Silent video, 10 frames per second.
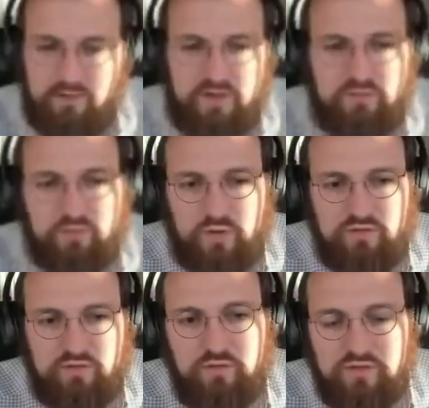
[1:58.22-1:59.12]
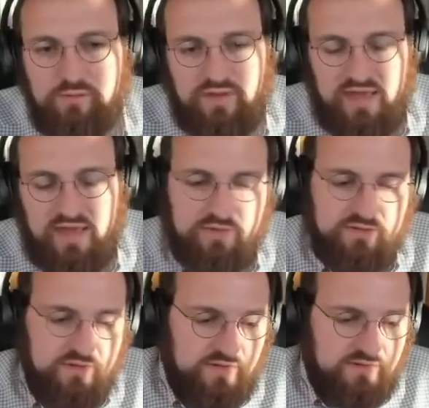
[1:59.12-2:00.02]
we we wrote some
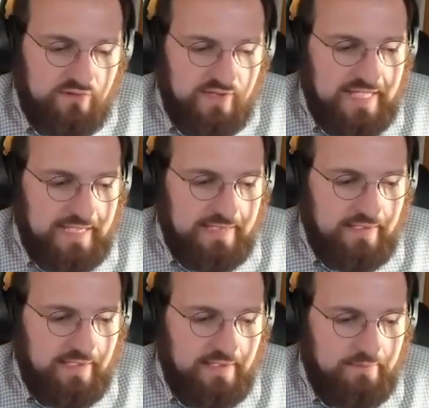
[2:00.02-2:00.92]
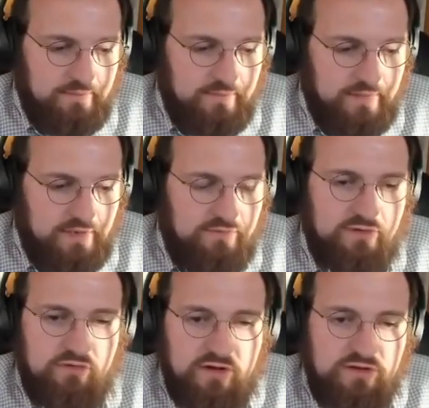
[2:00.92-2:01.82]
papers on this already. Um, you know,
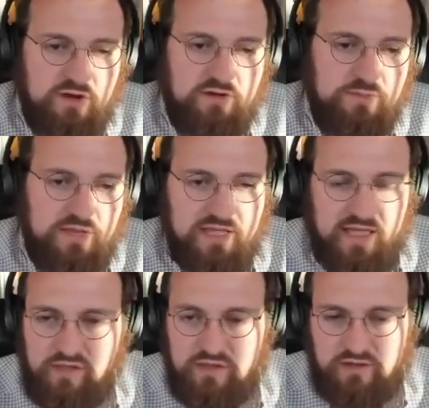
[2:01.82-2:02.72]
for cross-share communication,